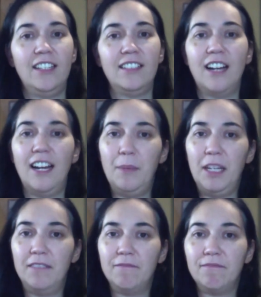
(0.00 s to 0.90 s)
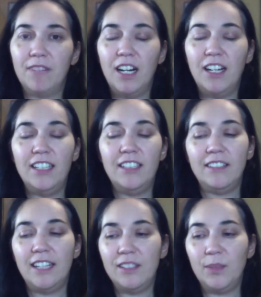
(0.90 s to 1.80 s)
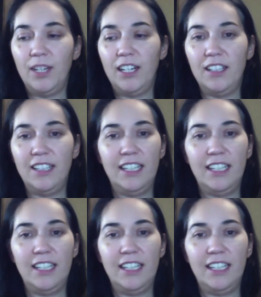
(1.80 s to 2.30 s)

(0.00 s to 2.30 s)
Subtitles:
timing on it as well,